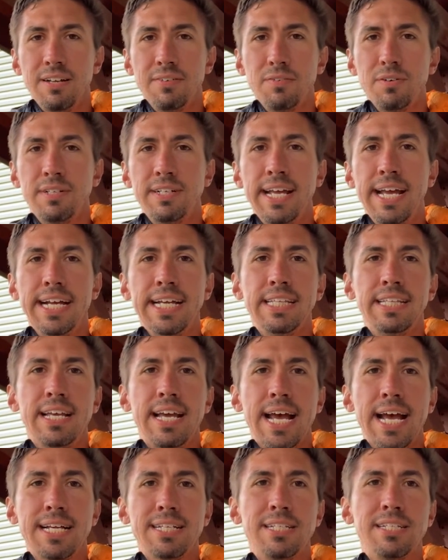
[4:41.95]
for taking the
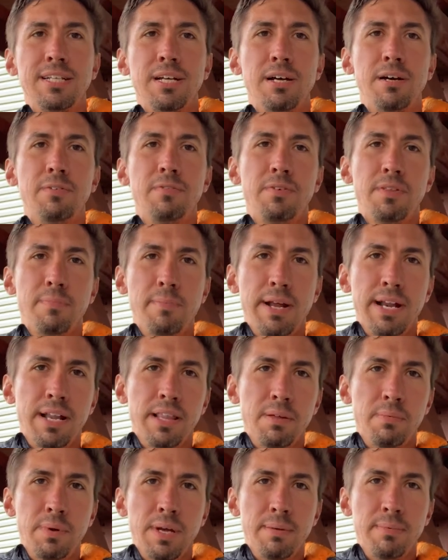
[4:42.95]
axes home for the men
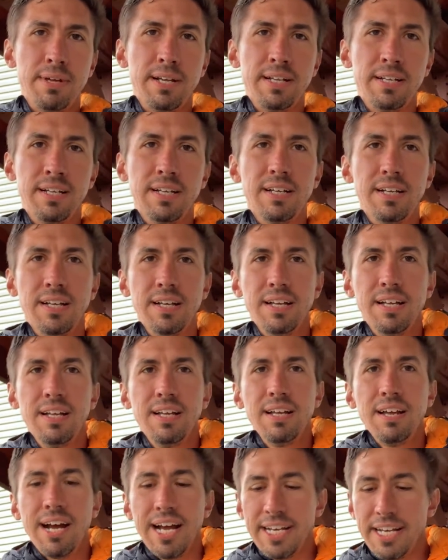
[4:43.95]
and the women.
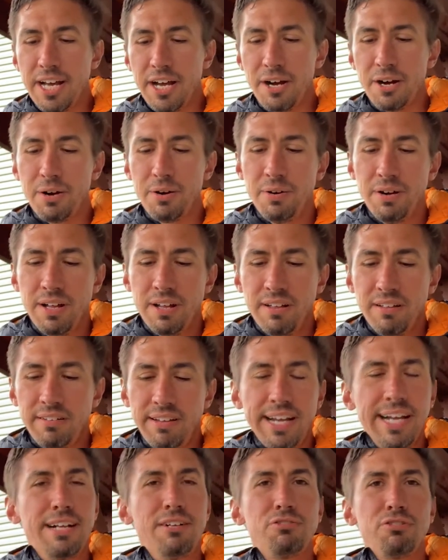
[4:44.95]
I know
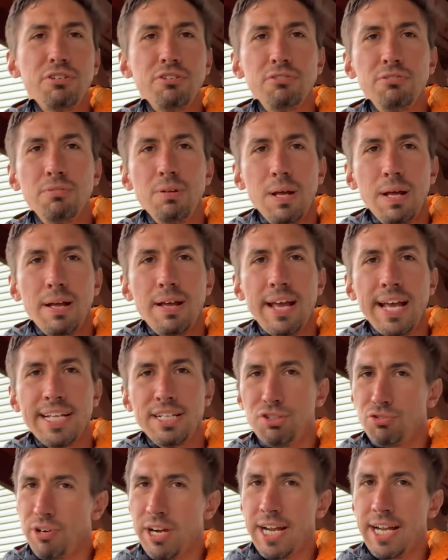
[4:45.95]
Andrew
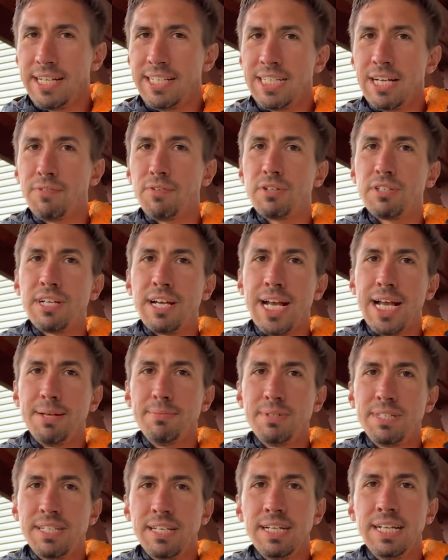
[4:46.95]
has tried several
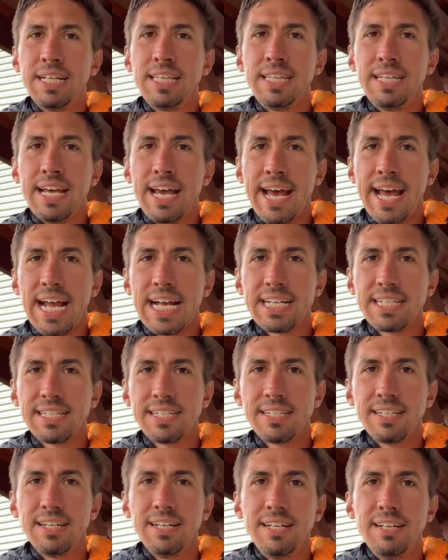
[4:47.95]
times to get the
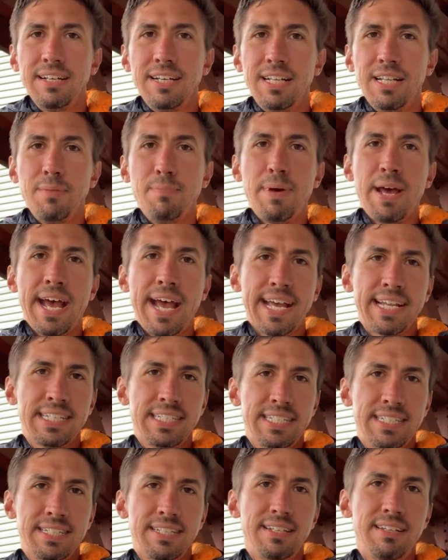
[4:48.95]
axe in the
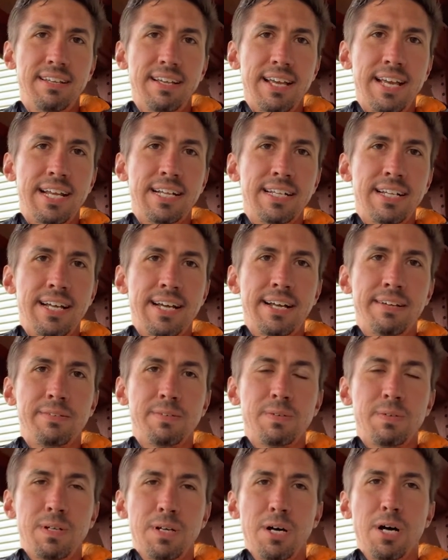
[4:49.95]
past and
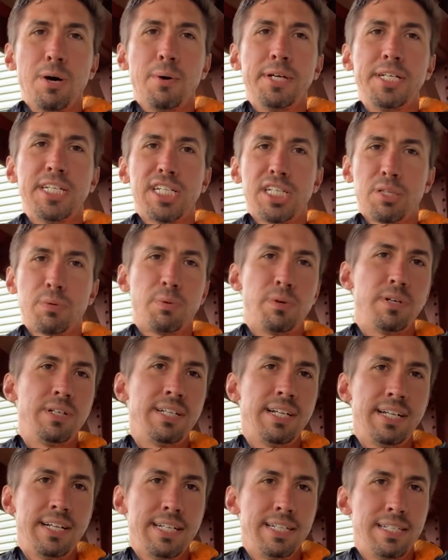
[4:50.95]
always
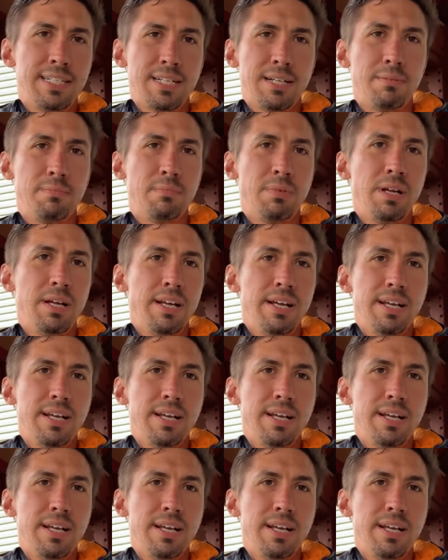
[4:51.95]
thwarted it some